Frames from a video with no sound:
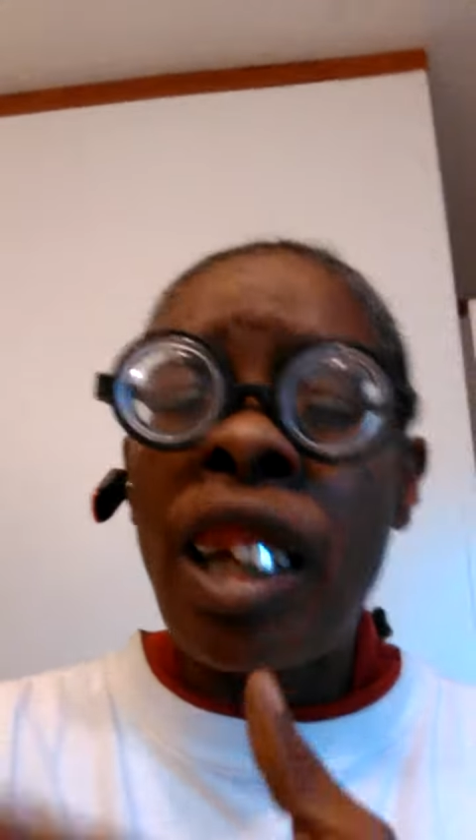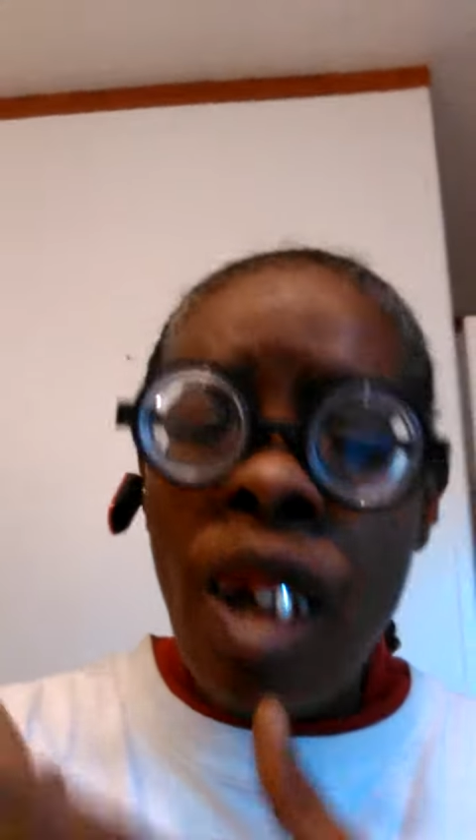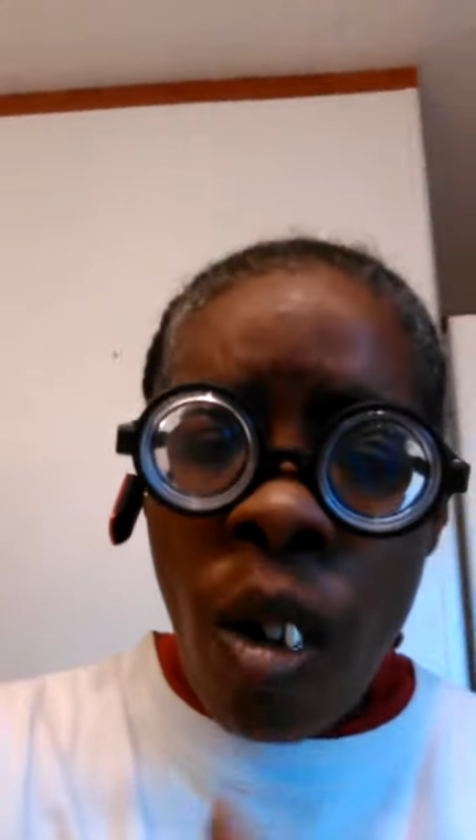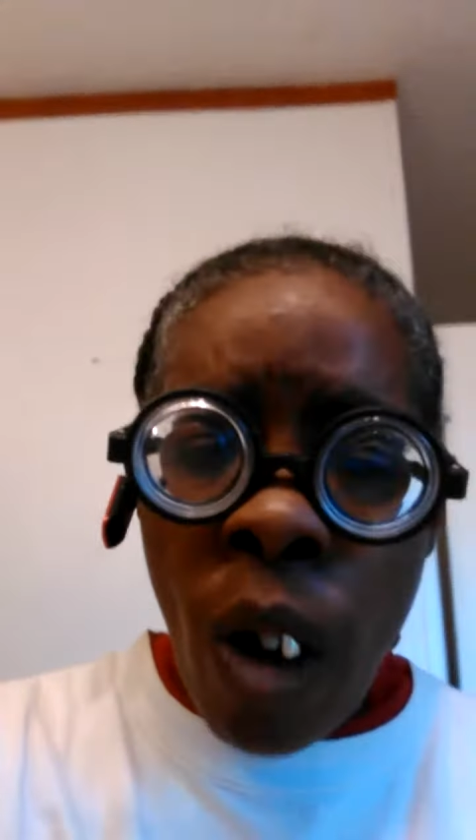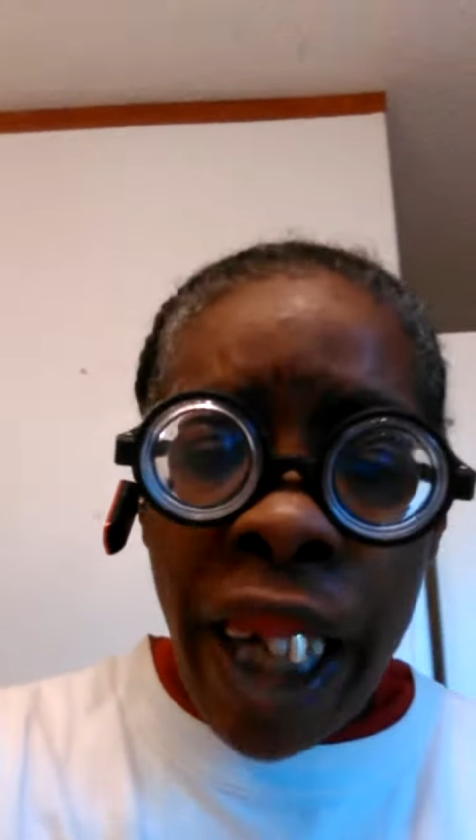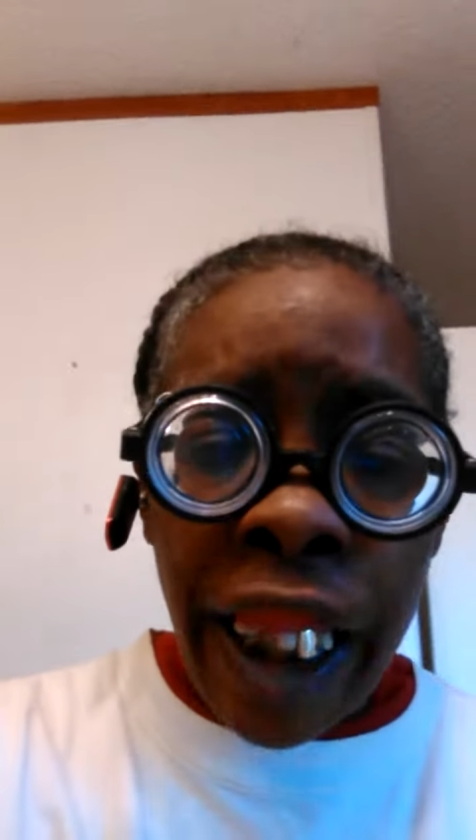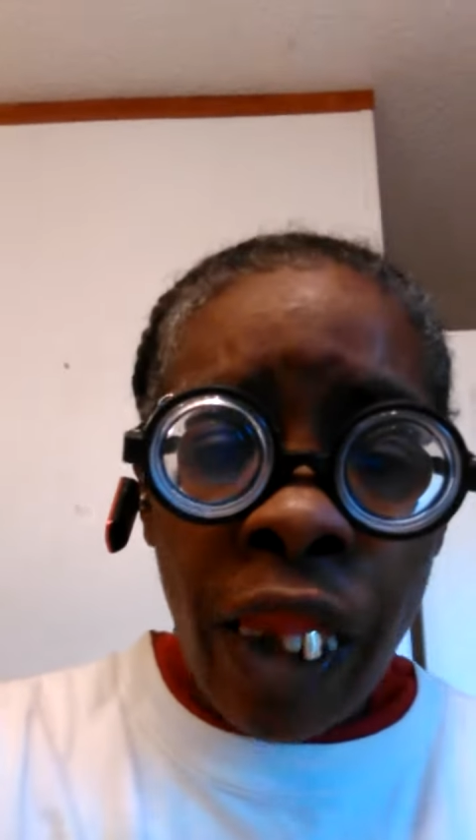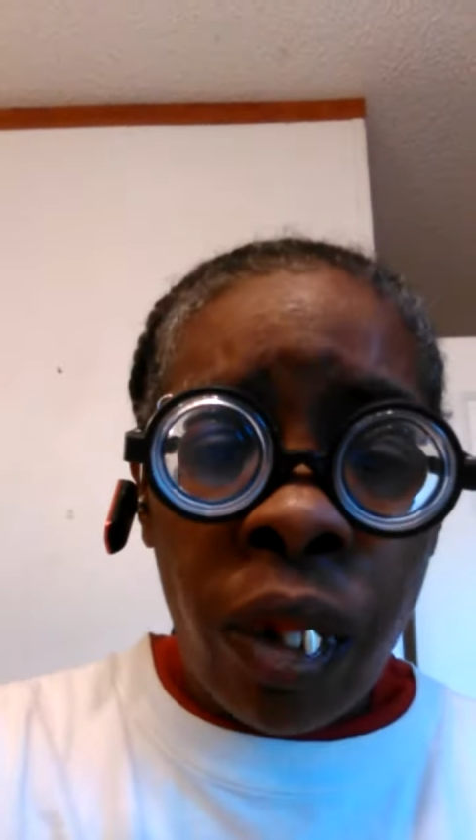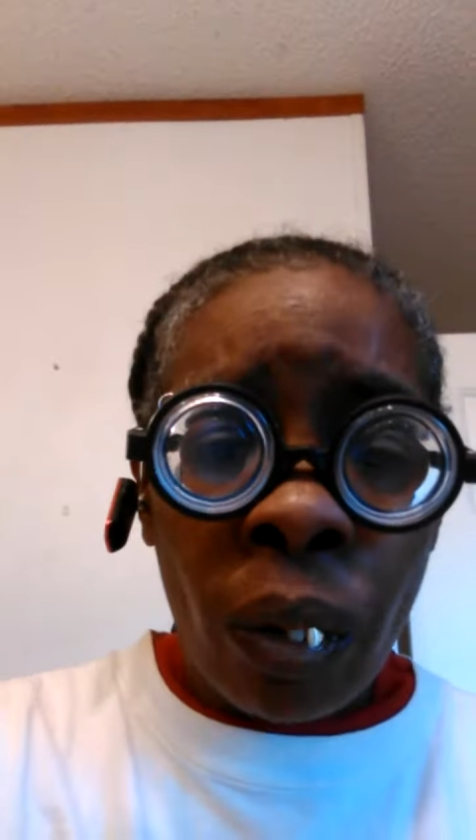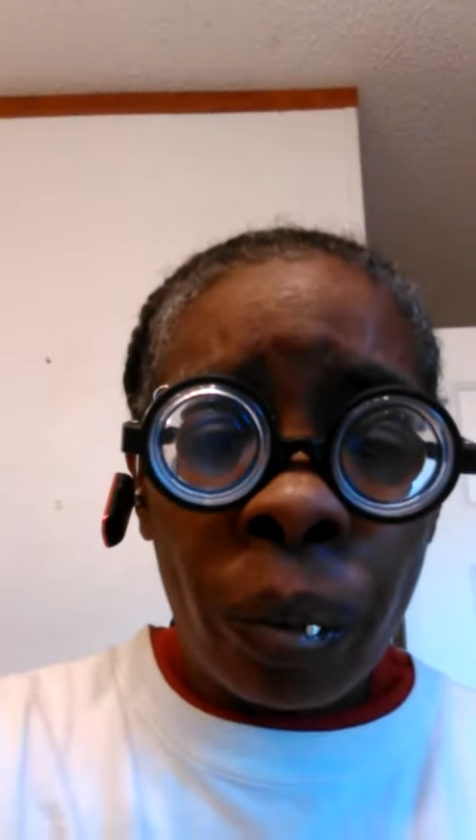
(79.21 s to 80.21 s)
know what it
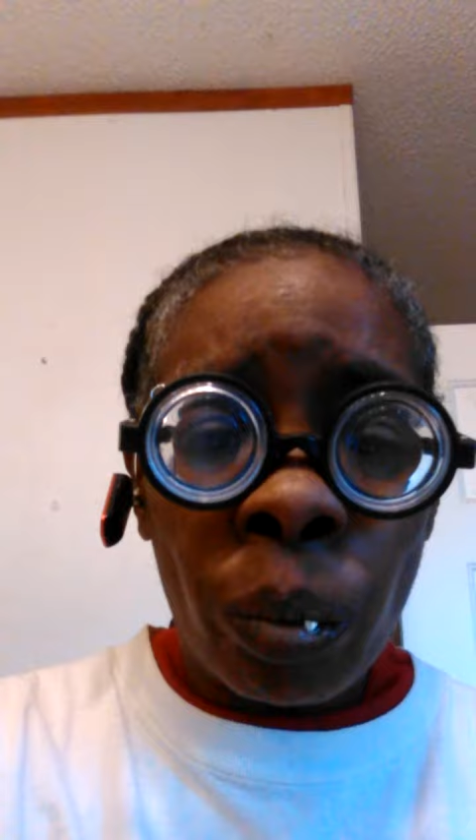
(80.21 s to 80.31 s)
do?